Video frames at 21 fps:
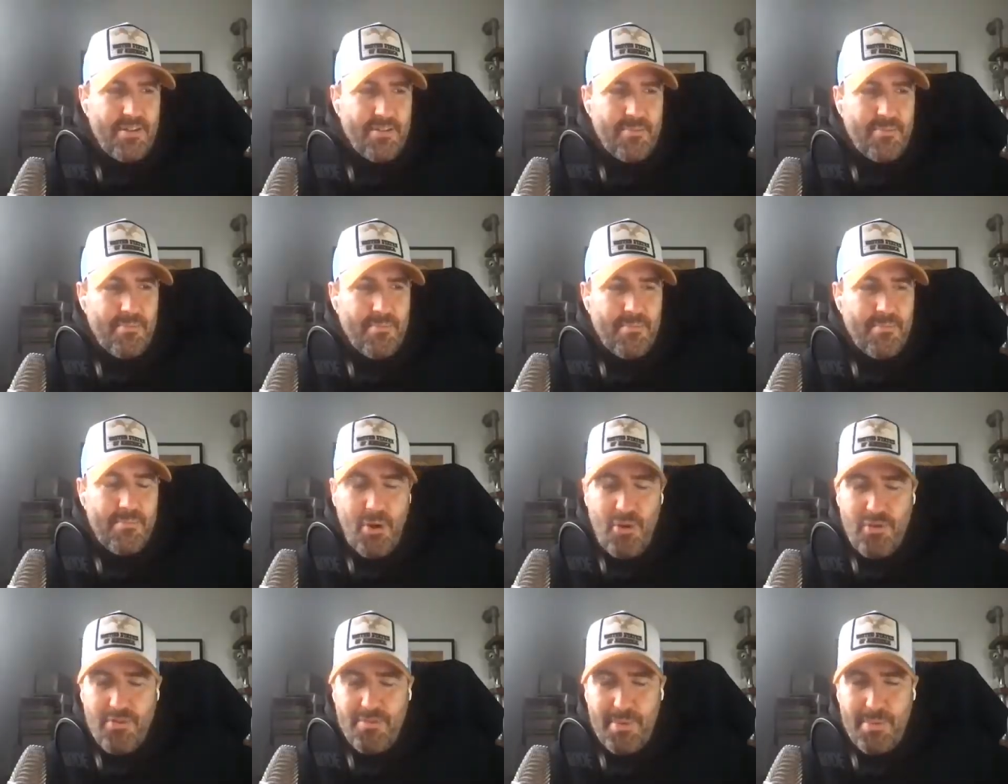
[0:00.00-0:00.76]
like,
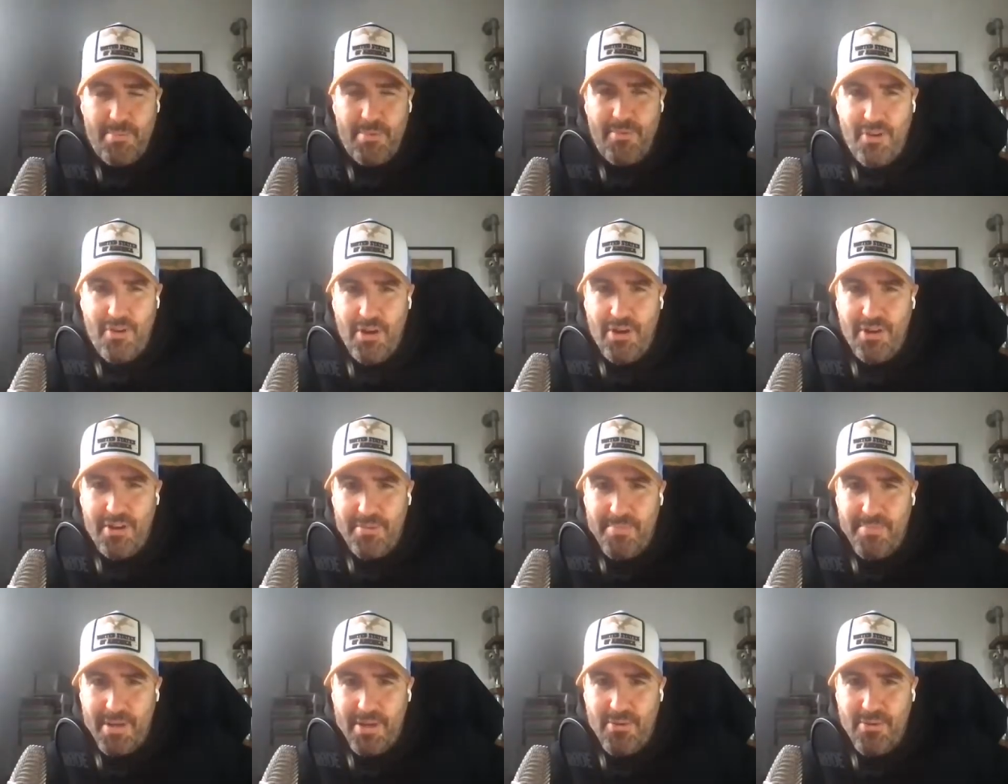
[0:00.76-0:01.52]
most people have
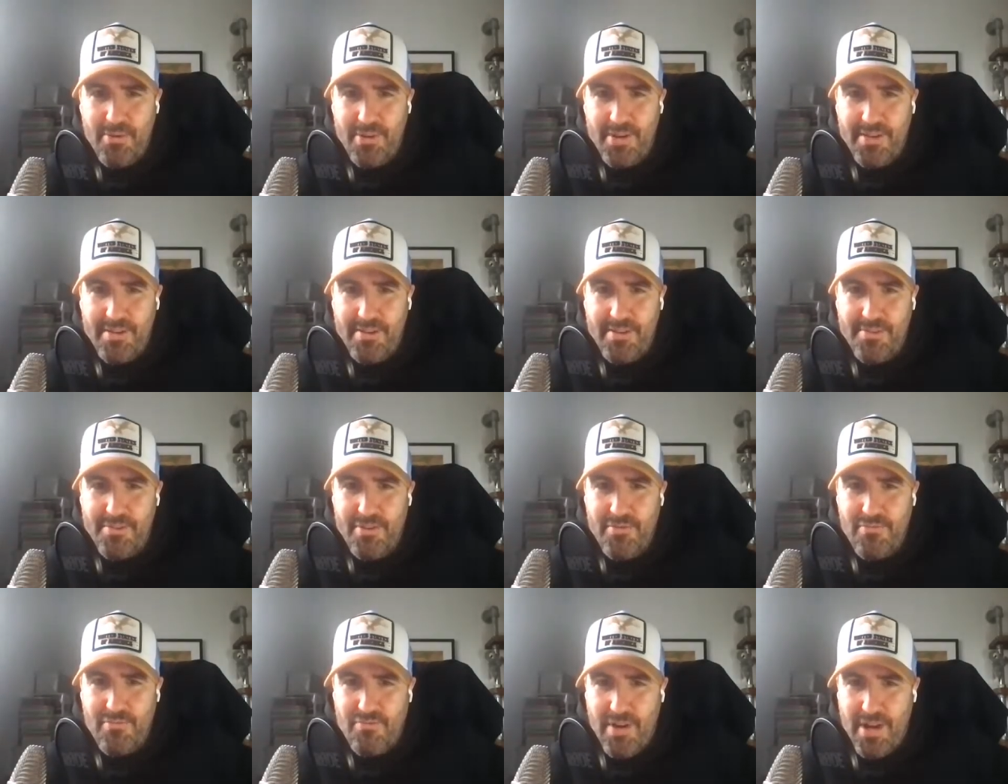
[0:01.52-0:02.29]
heard of Bitcoin.
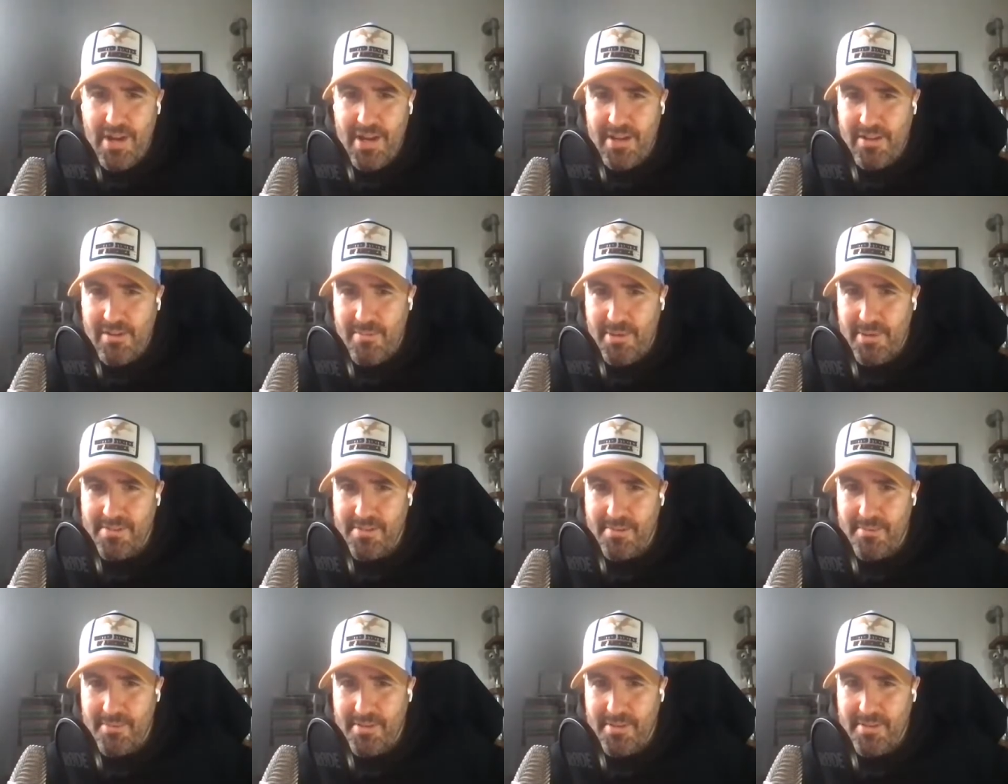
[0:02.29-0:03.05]
It's very rare
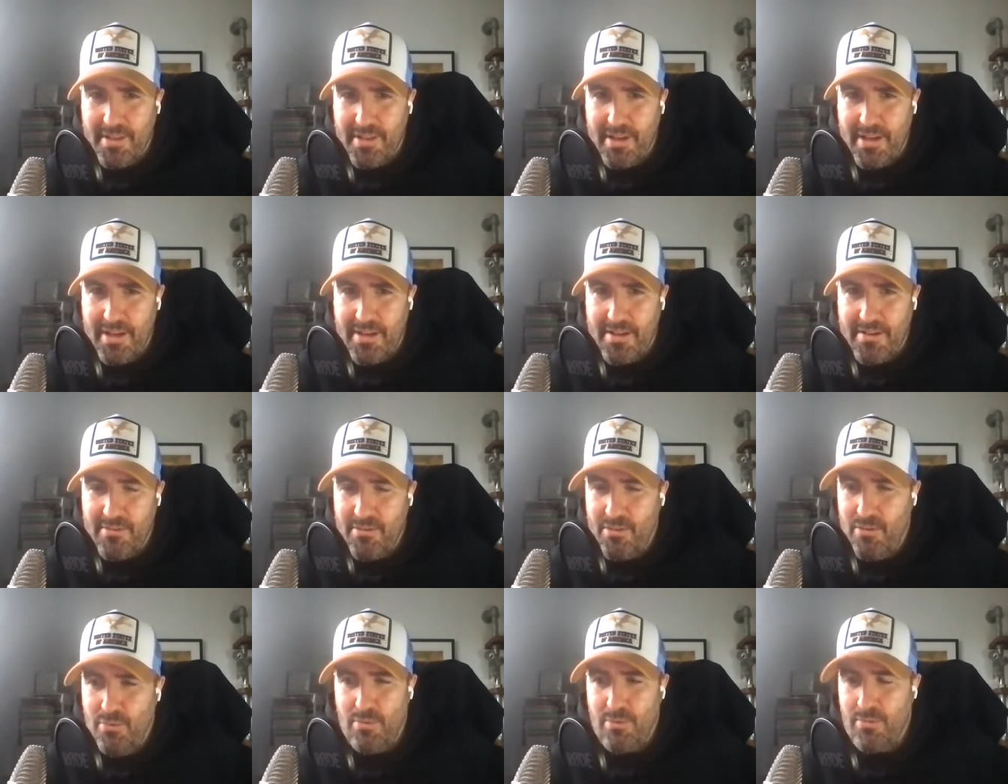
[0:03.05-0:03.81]
you meet somebody they're
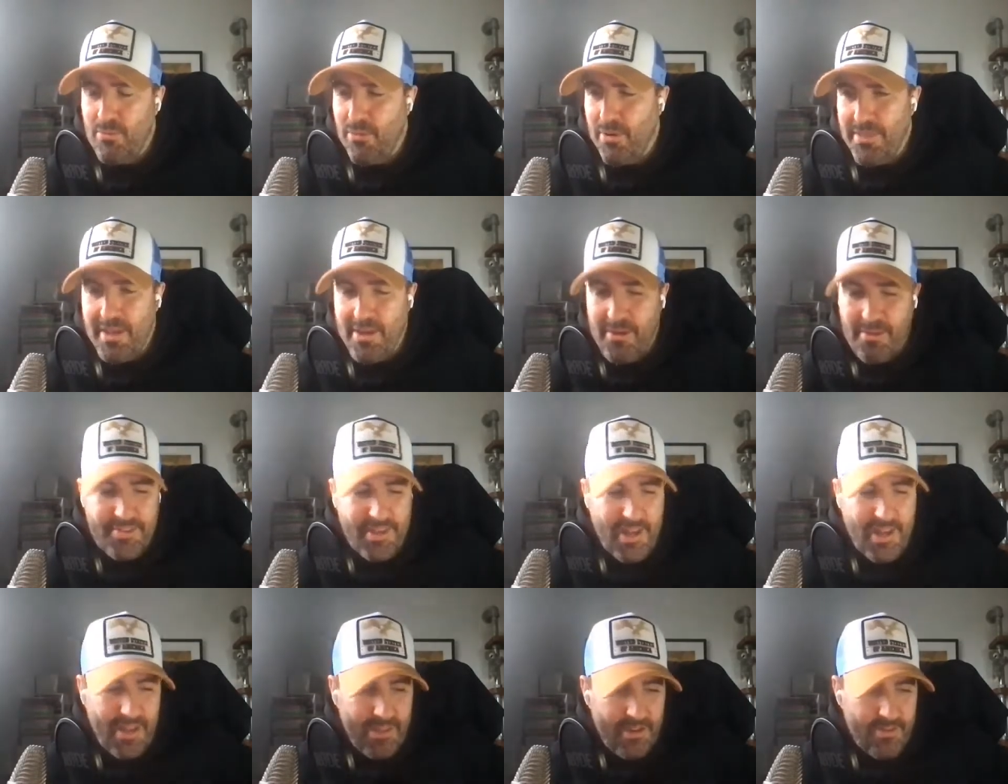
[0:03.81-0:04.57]
like, oh, what
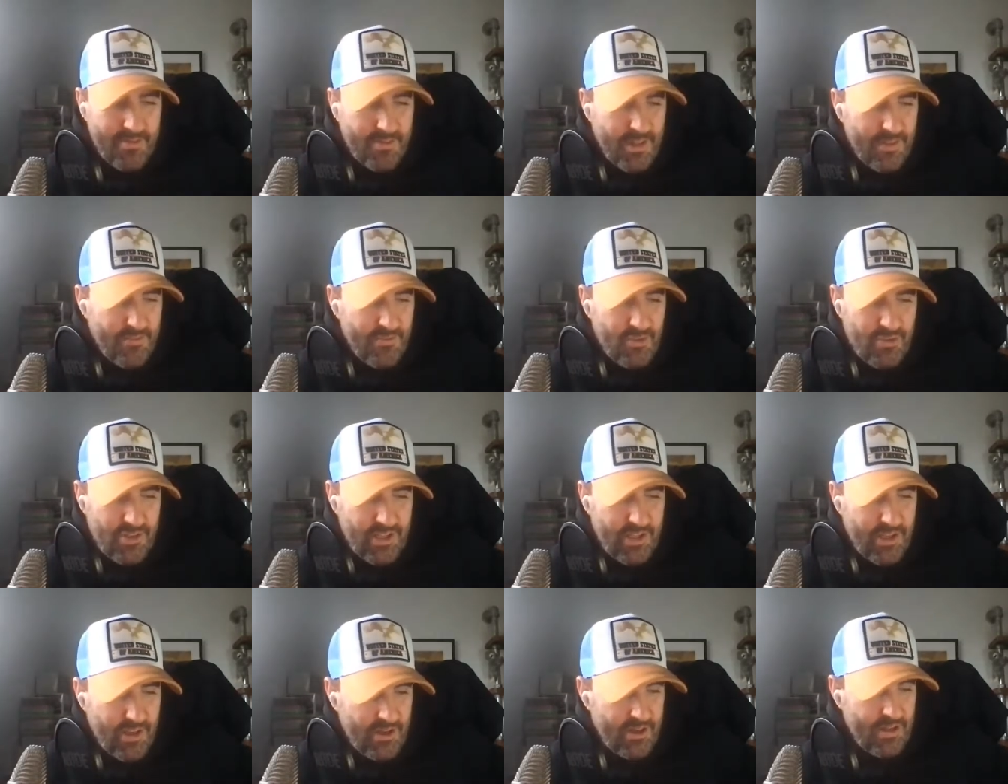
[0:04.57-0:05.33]
the hell's that?
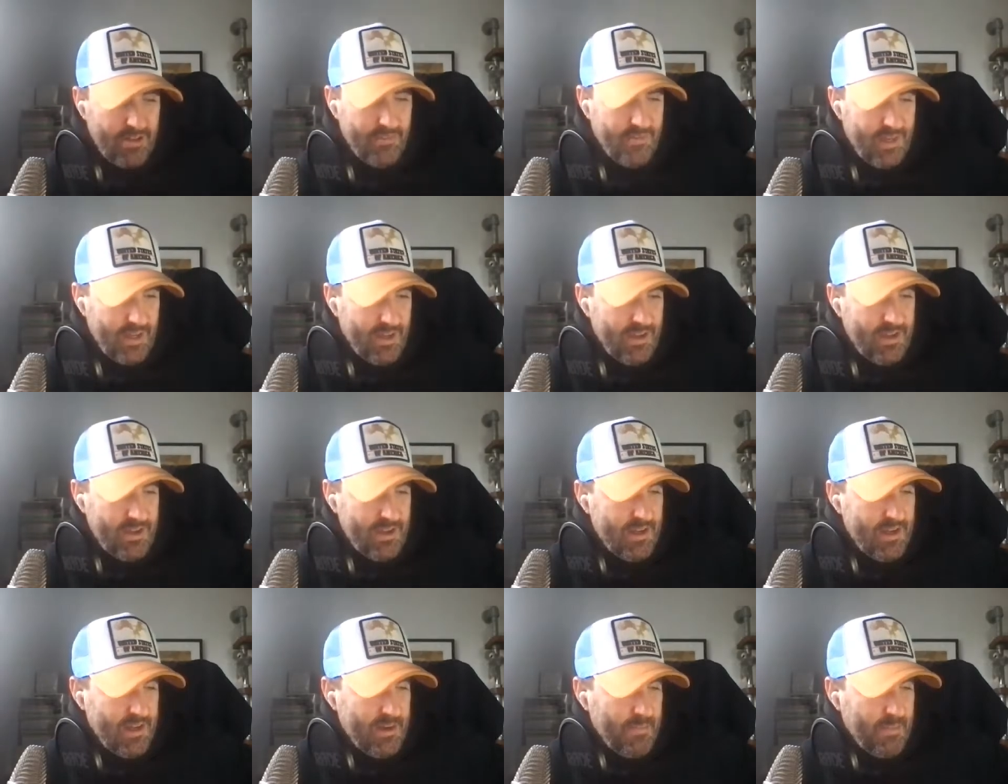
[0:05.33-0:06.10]
They've usually heard of
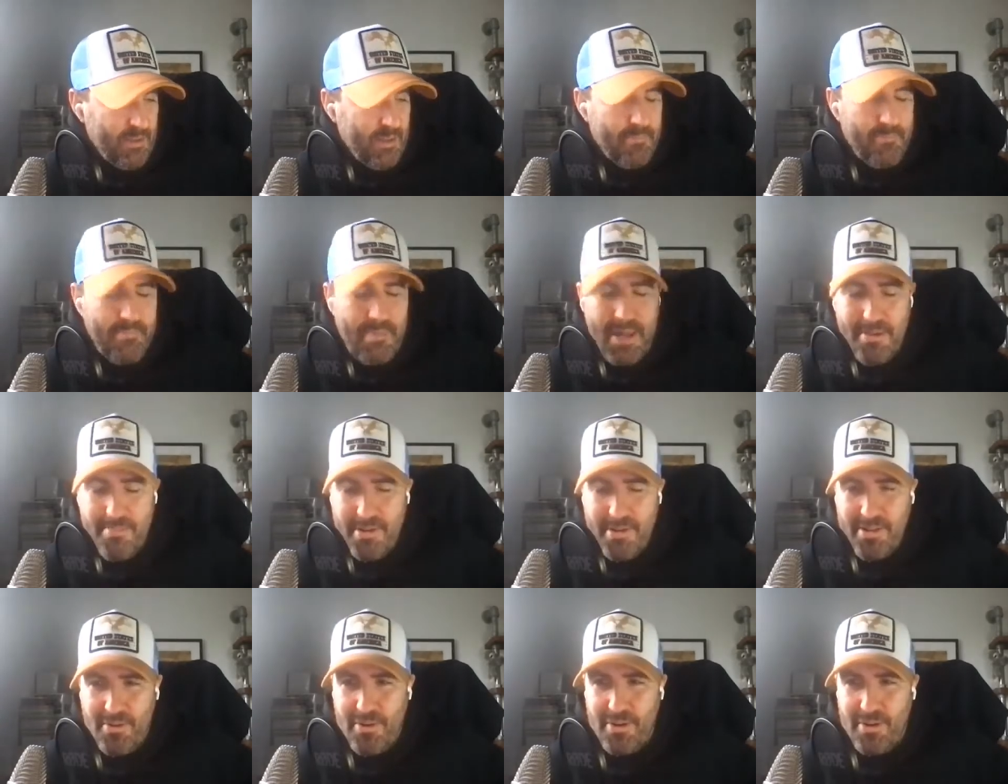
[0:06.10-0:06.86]
it, but they
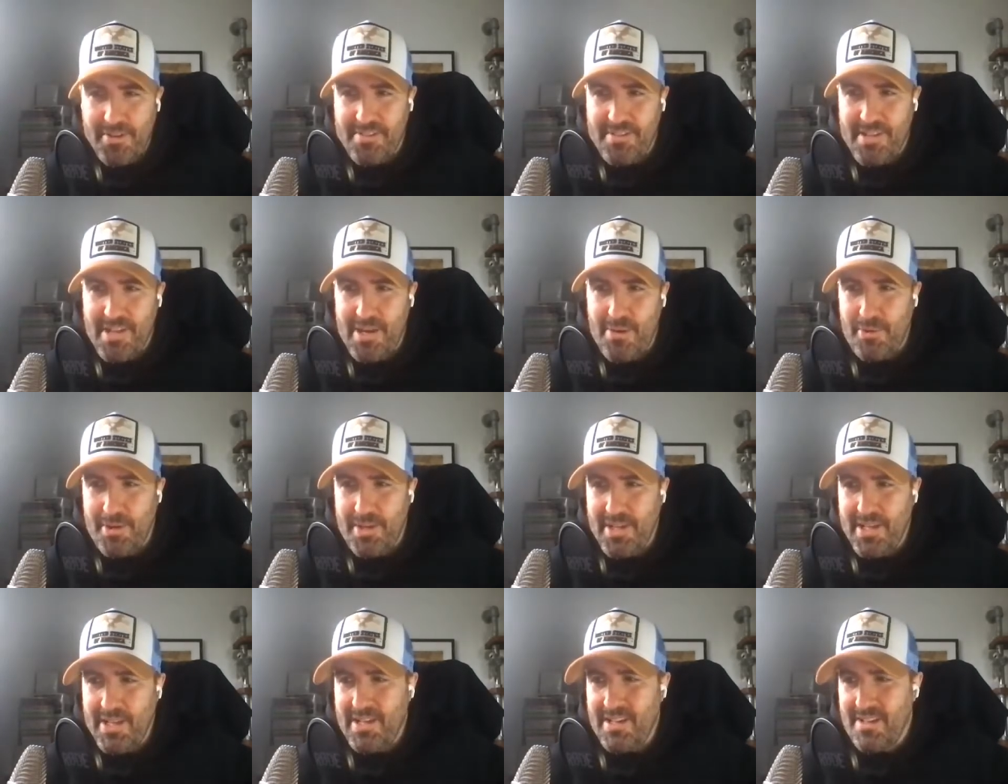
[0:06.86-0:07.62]
maybe don't
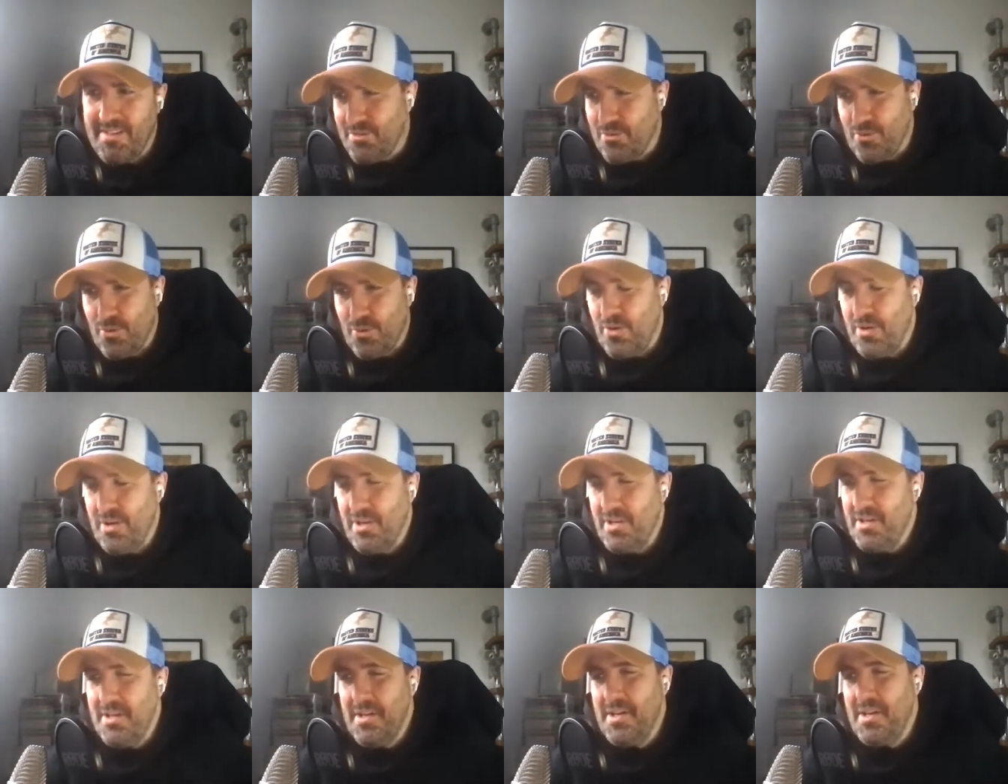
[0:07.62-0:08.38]
understand what it is,
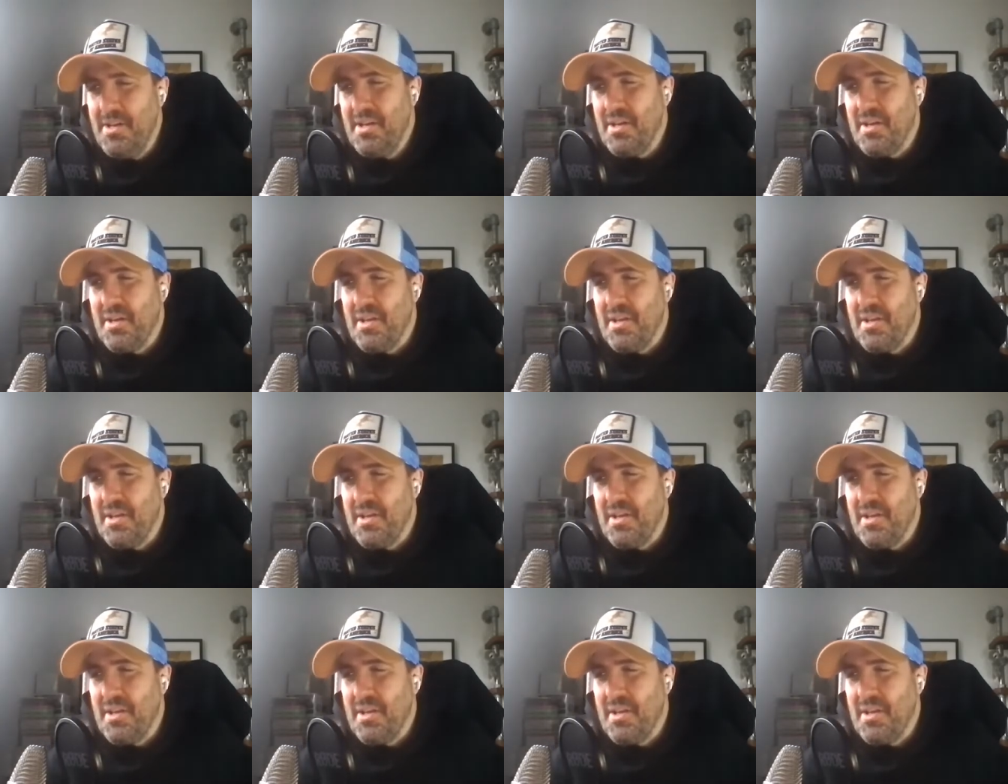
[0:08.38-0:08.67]
or,